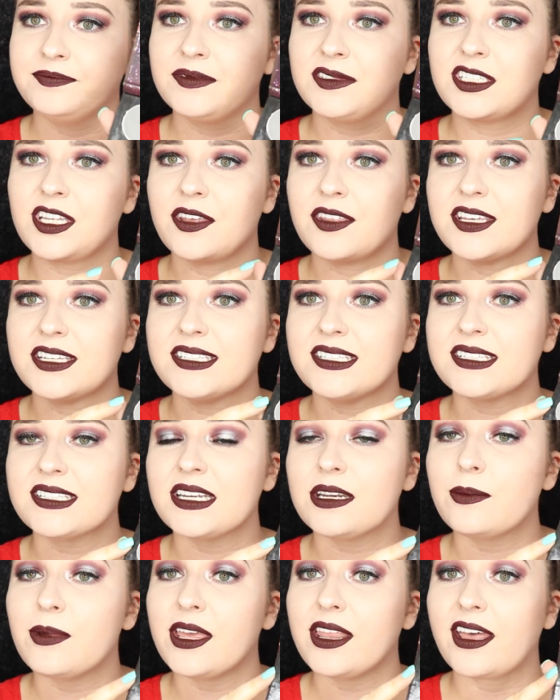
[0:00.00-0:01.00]
So this is
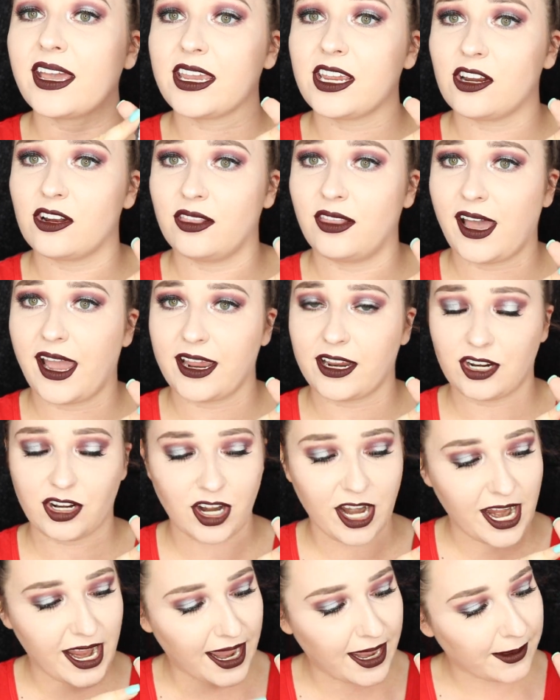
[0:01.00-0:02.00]
gonna be like your light
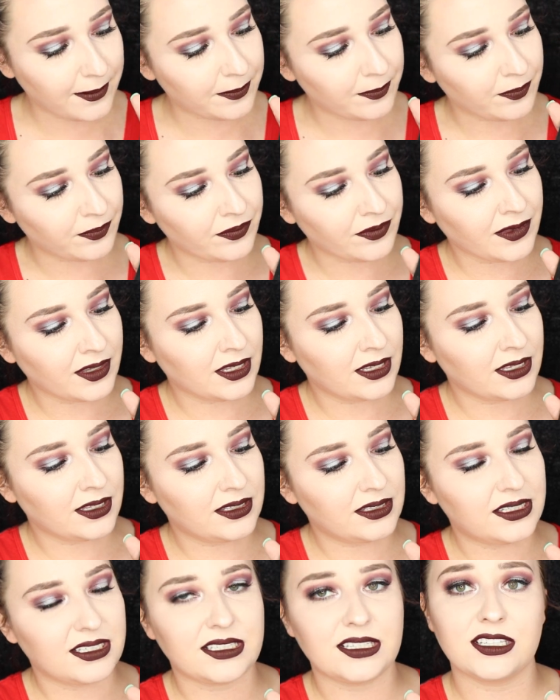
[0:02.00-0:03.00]
gray.
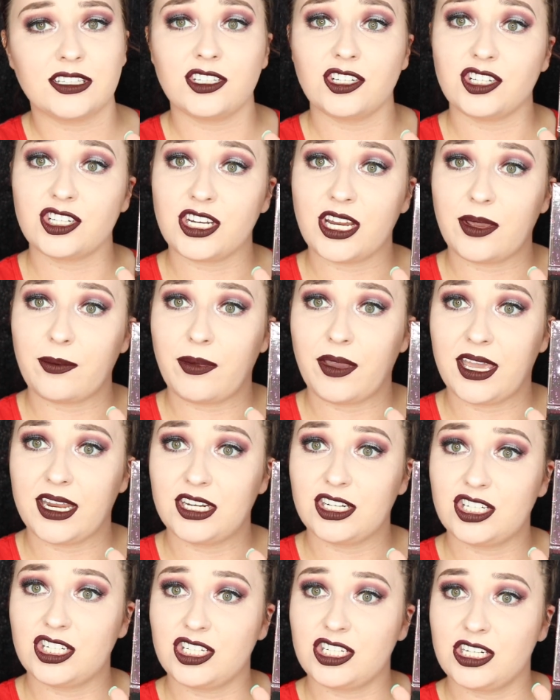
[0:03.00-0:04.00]
This is your
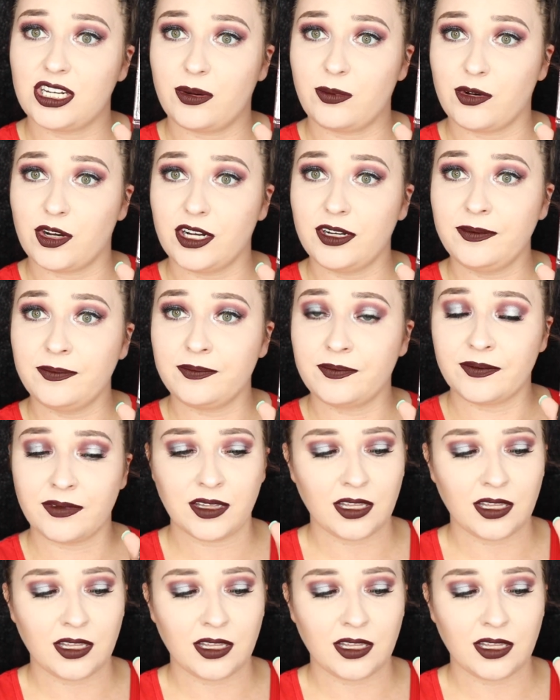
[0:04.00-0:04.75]
champagne shimmer.